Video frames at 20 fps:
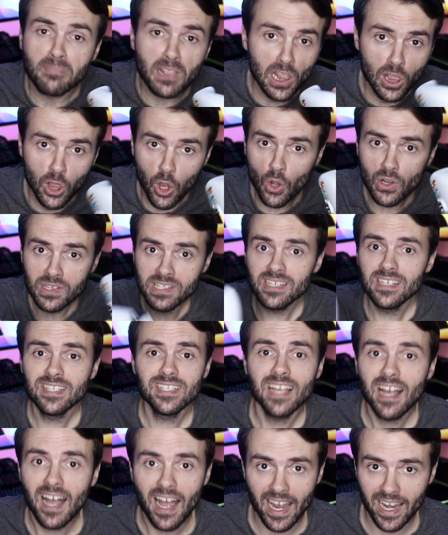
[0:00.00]
Looks
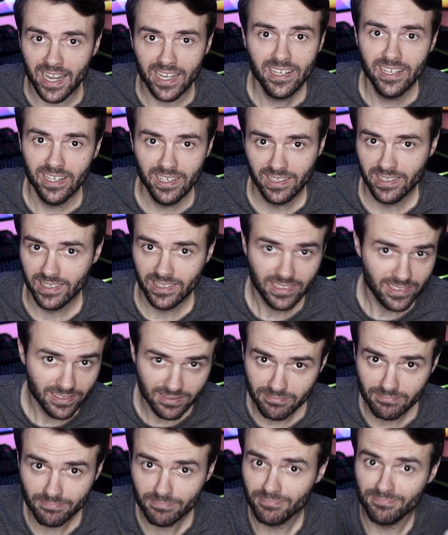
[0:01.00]
aside,
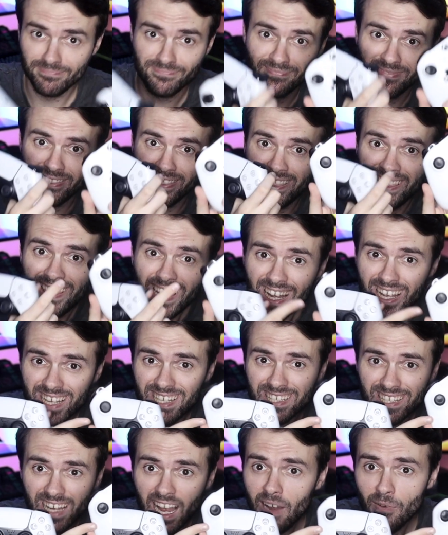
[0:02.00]

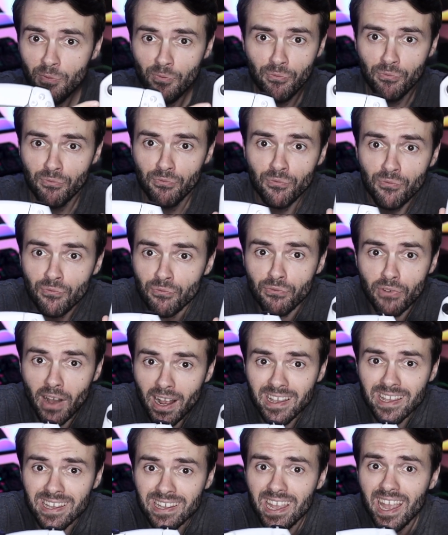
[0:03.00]
this, I
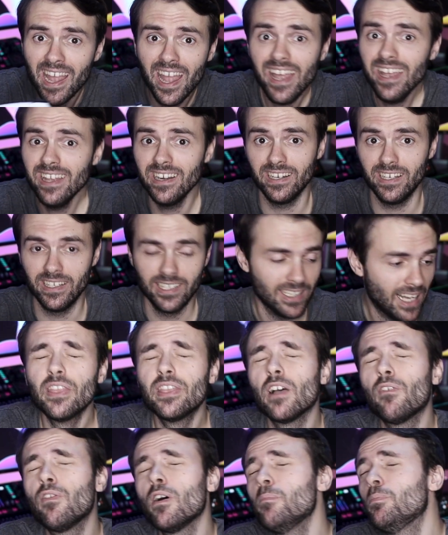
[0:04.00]
fucking hate it.
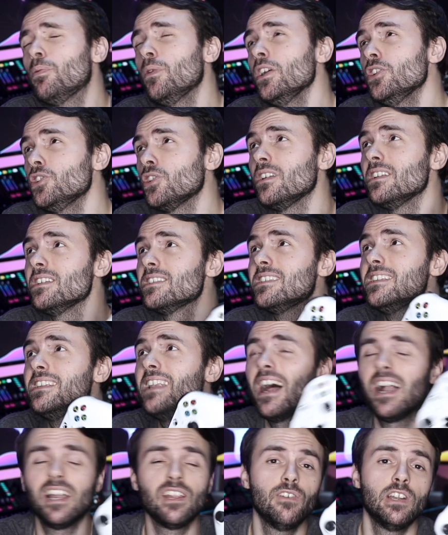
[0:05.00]
The vibration is
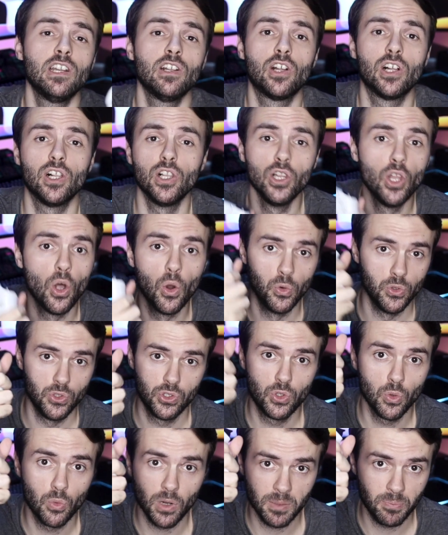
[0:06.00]
not even
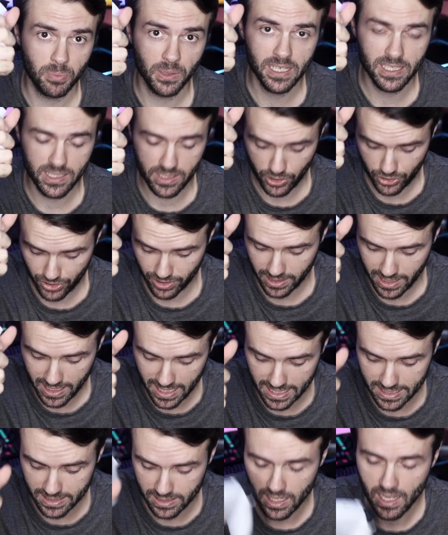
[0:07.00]
close to what PlayStation
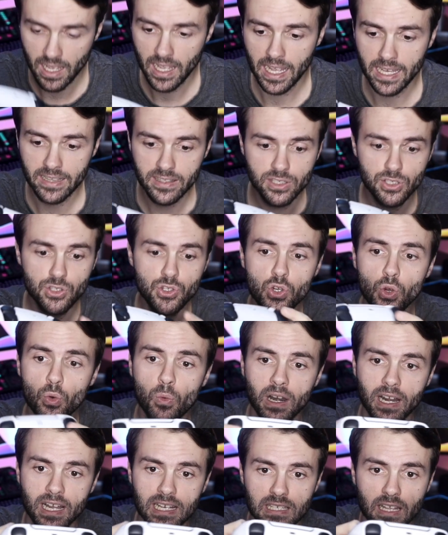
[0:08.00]
has. And this new
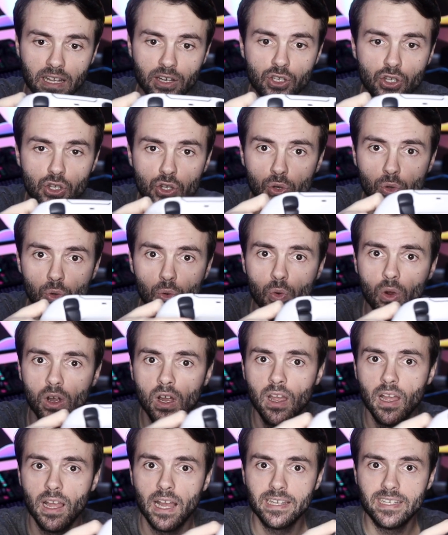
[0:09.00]
one has like new
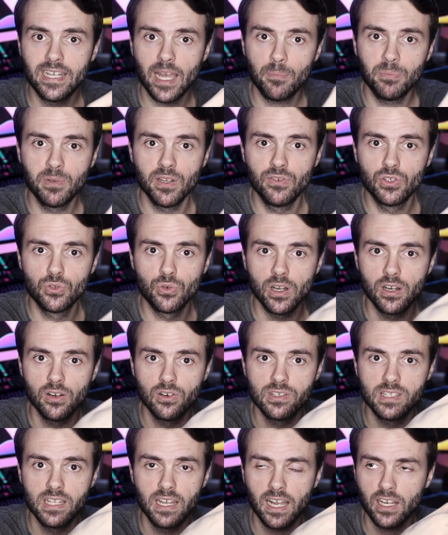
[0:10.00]
adaptive
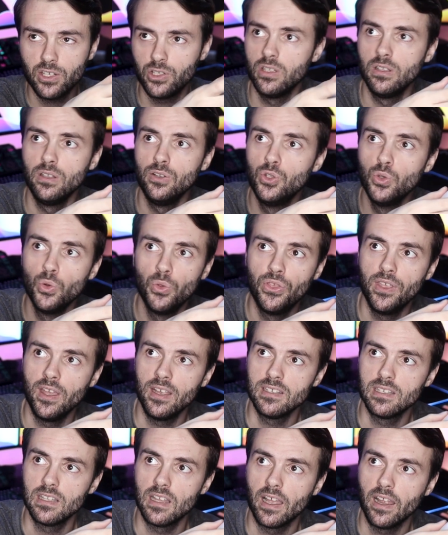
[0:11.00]
triggers that actually do
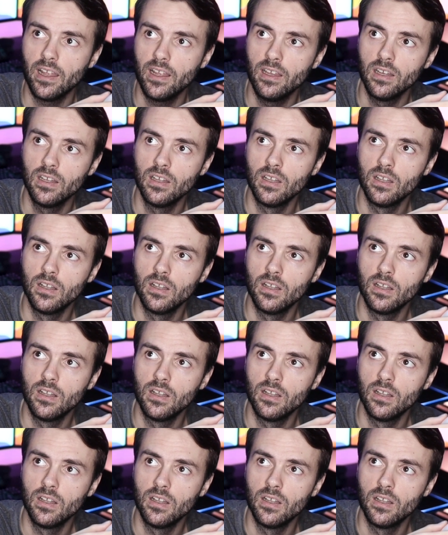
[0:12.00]
things like